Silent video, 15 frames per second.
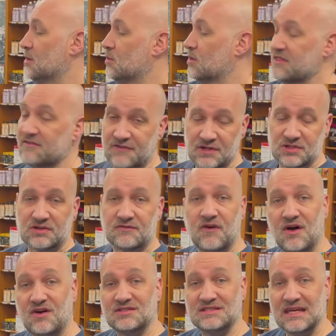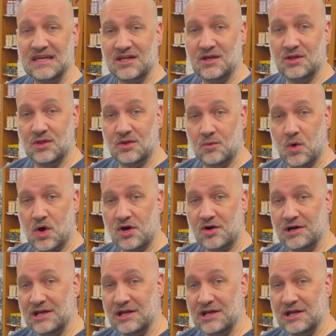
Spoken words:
With the FilterFalls, the water